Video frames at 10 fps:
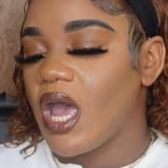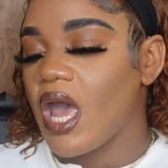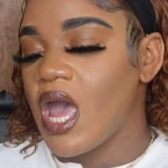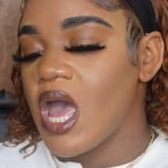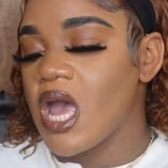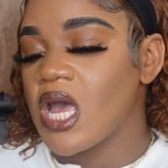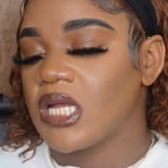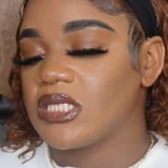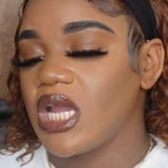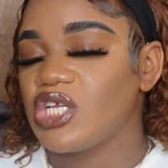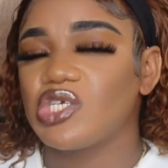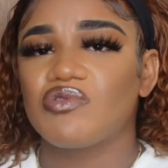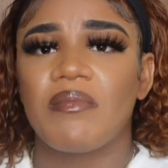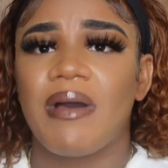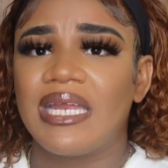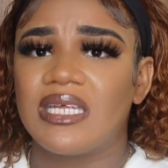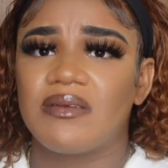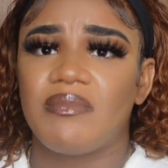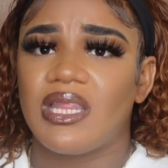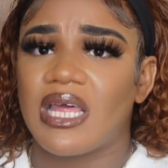And it just
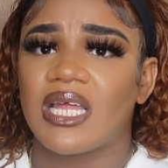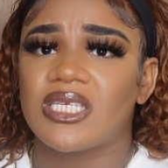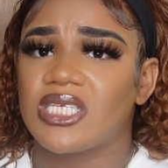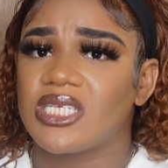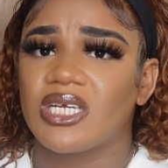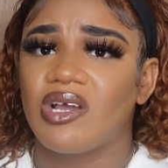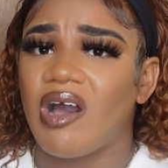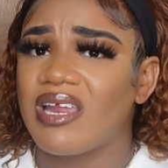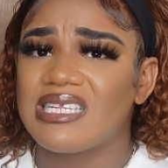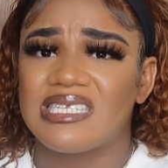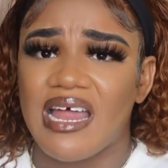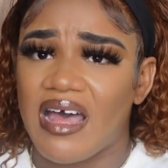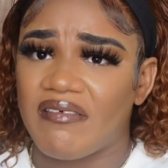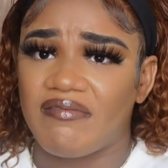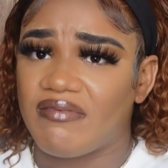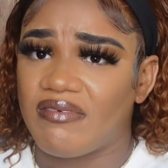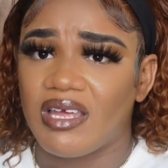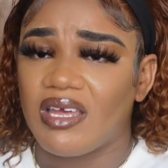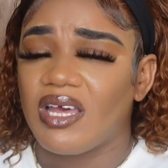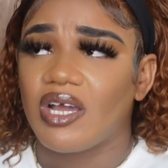reminded me that God is love.
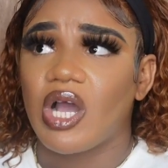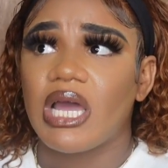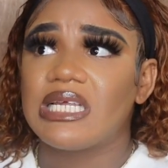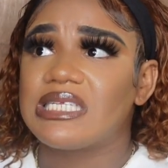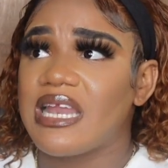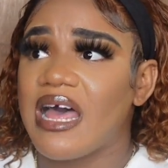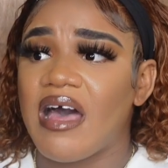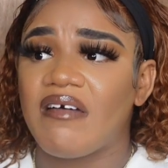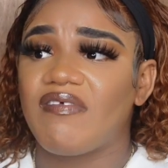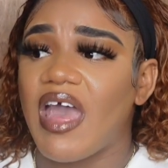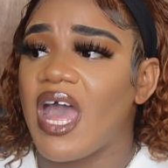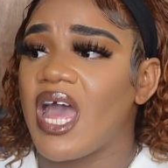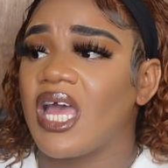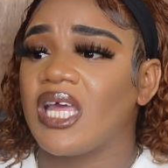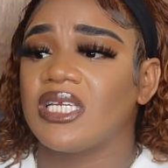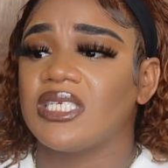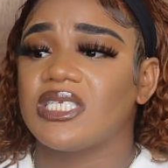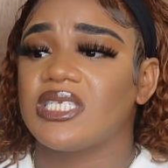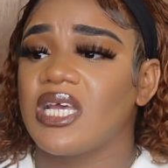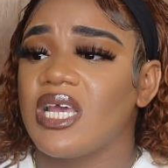God is love,
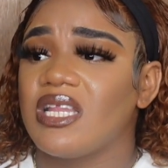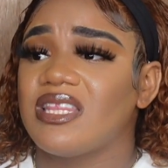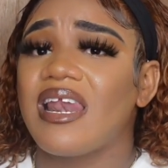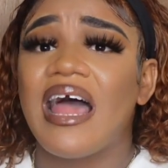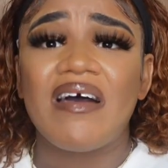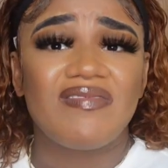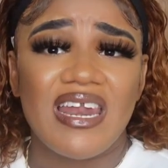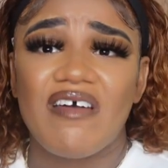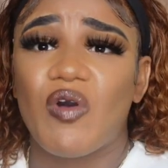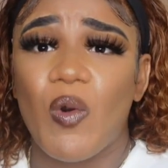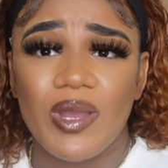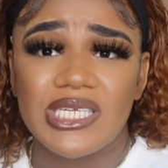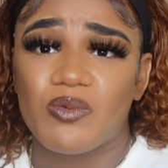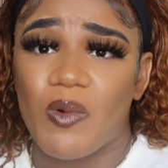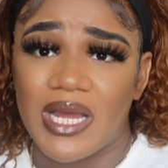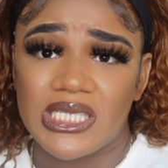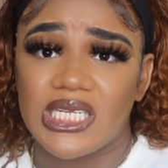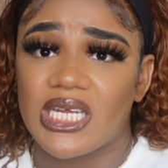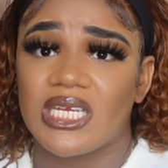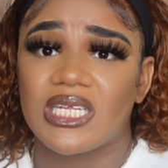and the love that I've always
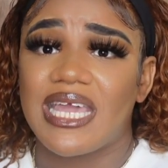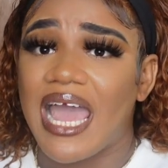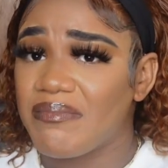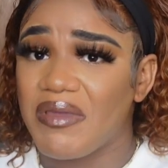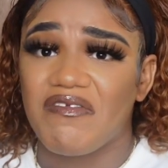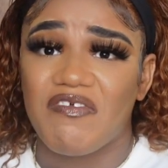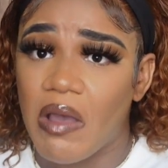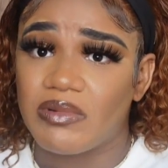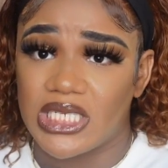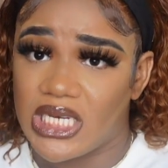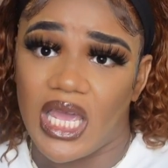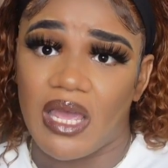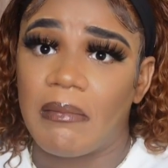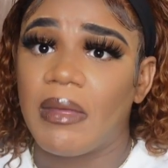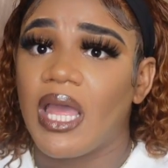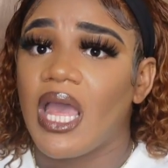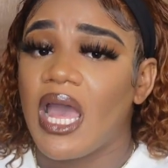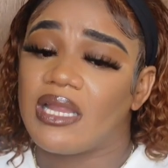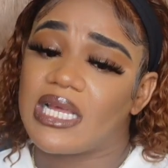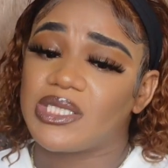wanted can be found in Him.
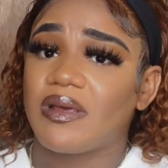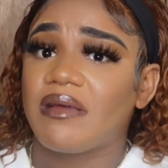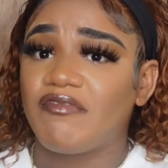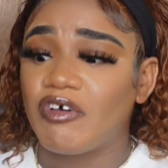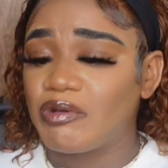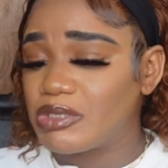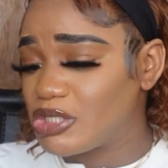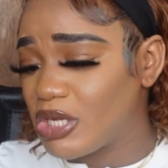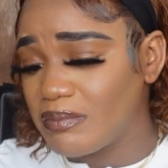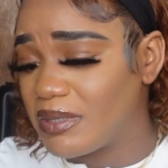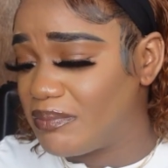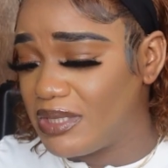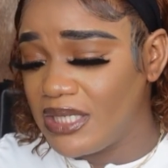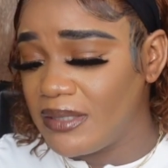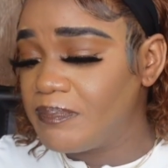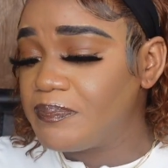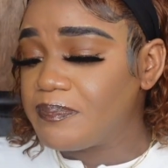And that's what I'm focused on, baby.